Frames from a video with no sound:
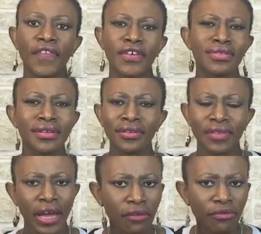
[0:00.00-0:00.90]
There's a,
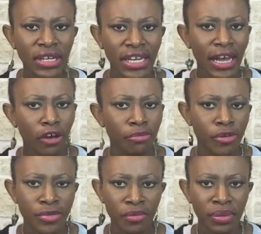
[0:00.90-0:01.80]
like, really loud
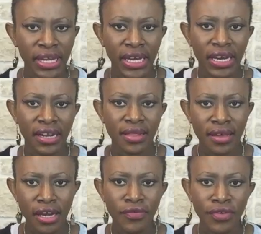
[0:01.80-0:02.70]
music playing that's
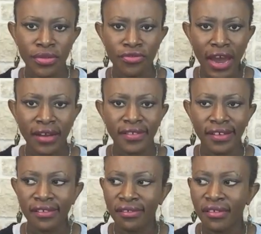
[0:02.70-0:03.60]
kind of
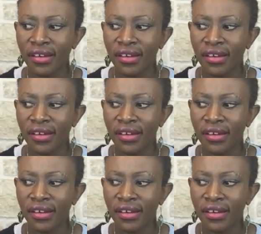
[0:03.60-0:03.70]
distracting